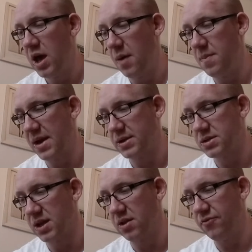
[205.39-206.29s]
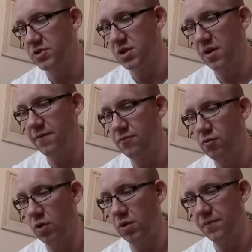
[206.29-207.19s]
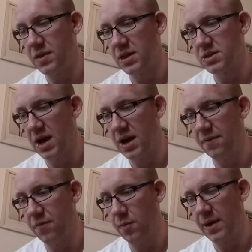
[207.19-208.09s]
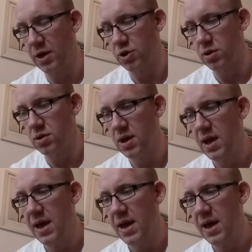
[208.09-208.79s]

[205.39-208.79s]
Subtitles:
and make a single reserve roll for the entire formation.